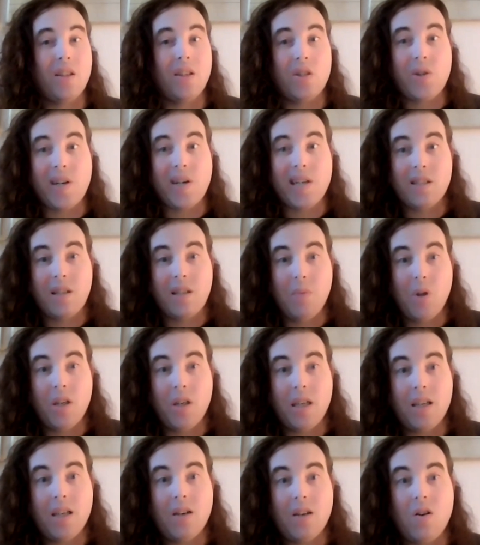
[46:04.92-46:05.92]
to the trans
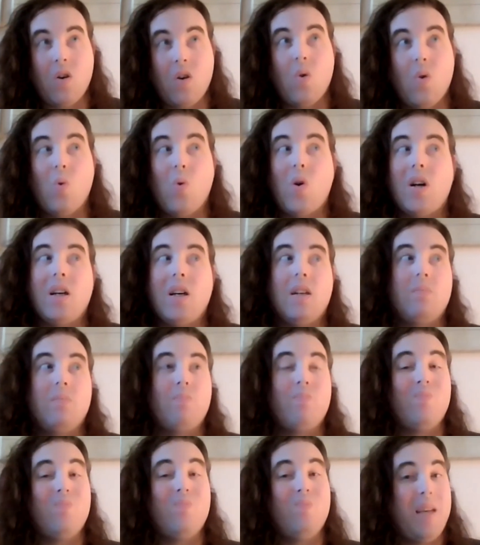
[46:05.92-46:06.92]
community at all,
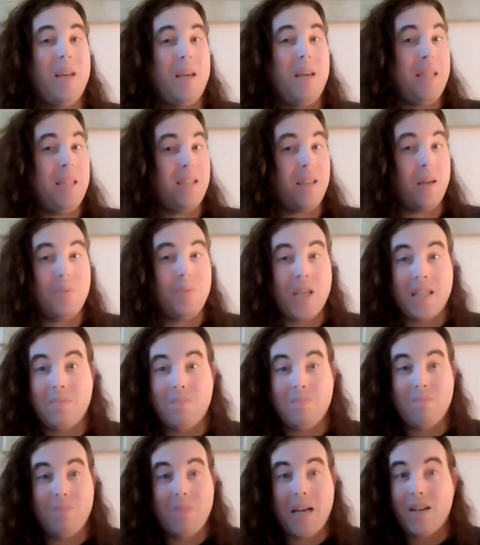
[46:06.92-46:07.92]
or maybe subject
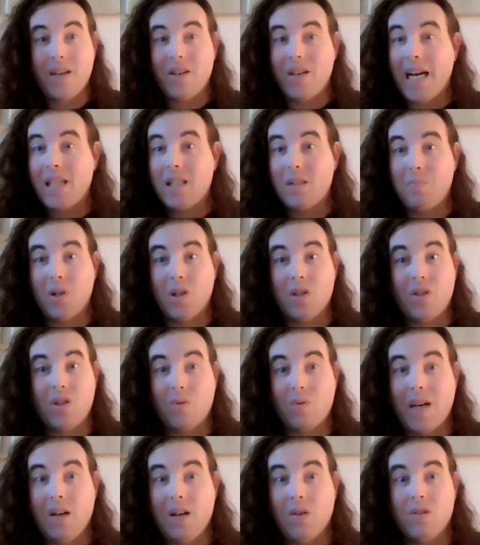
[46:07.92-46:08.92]
matter experts
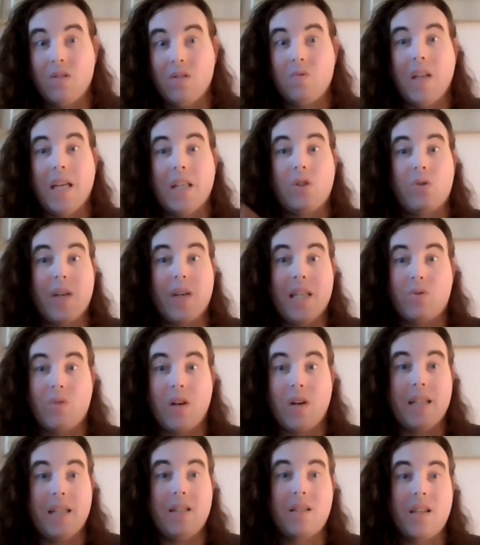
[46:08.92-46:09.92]
around like trans
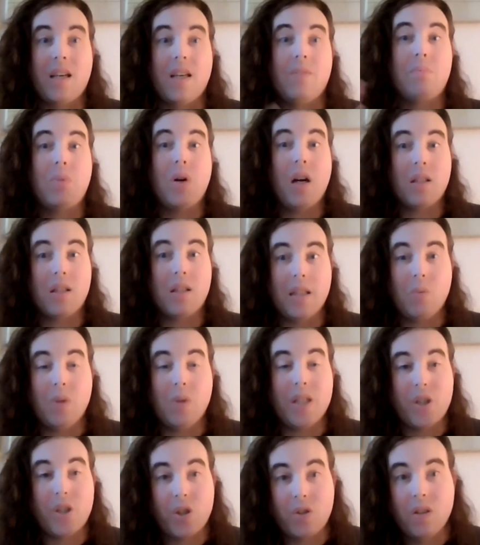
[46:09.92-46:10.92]
rights kind of broadly,
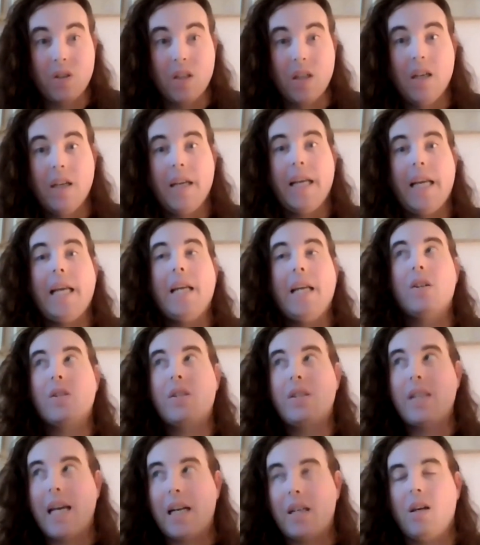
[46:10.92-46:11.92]
which
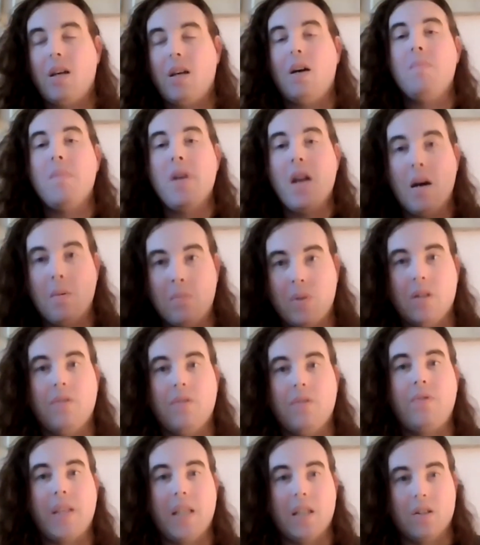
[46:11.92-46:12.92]
intersect a number
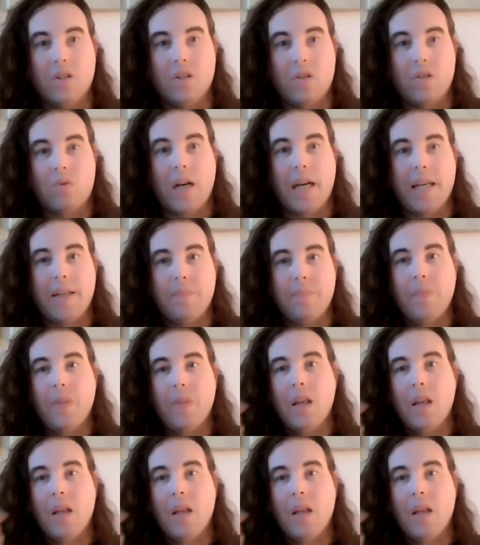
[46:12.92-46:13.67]
of fields, right?